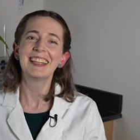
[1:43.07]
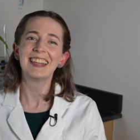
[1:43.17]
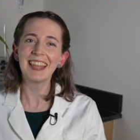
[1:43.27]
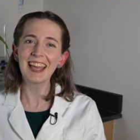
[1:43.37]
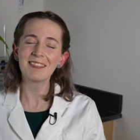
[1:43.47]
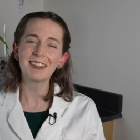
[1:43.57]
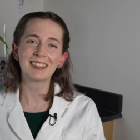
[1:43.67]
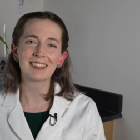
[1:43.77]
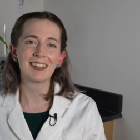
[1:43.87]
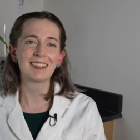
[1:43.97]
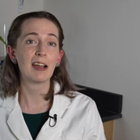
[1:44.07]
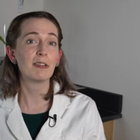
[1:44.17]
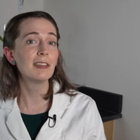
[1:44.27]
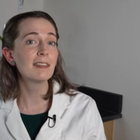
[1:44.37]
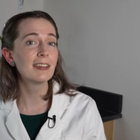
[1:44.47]
Then we'll discuss how
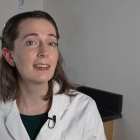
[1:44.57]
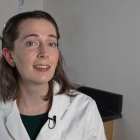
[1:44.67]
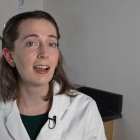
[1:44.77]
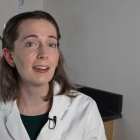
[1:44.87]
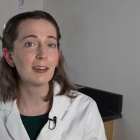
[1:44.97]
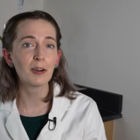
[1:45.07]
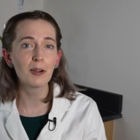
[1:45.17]
you can design your